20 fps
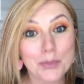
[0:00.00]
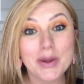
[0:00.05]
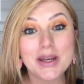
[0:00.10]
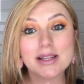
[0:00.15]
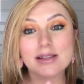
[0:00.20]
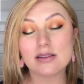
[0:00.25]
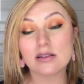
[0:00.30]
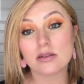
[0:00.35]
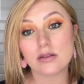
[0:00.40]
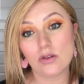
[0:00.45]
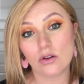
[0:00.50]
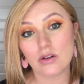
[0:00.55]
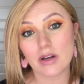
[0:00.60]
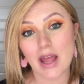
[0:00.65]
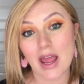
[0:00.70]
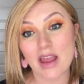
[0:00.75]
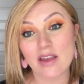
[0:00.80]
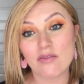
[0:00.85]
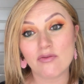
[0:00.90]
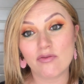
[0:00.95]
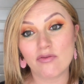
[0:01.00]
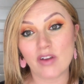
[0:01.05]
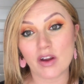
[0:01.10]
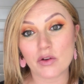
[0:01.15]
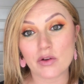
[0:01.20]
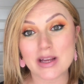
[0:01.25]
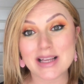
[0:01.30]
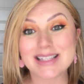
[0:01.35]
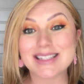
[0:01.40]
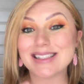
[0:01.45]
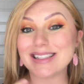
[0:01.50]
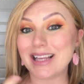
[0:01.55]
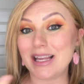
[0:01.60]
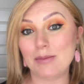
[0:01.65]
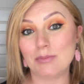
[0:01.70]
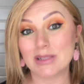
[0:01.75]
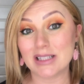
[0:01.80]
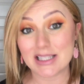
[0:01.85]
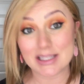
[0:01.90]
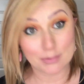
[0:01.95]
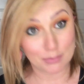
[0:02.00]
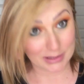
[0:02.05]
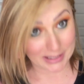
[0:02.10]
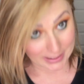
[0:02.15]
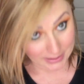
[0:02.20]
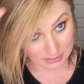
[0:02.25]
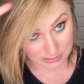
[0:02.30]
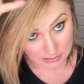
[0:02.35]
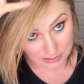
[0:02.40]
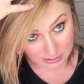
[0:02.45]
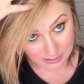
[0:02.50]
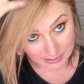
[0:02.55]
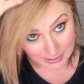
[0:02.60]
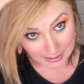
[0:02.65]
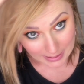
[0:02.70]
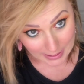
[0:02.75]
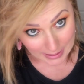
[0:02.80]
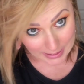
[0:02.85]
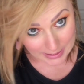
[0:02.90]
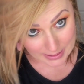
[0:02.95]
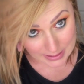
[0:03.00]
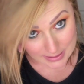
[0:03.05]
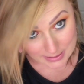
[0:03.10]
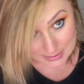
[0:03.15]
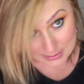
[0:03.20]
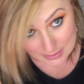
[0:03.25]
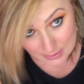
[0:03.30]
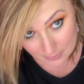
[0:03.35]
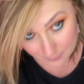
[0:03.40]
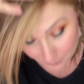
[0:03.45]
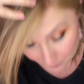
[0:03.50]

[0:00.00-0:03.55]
but it's not a very seamless blend. It is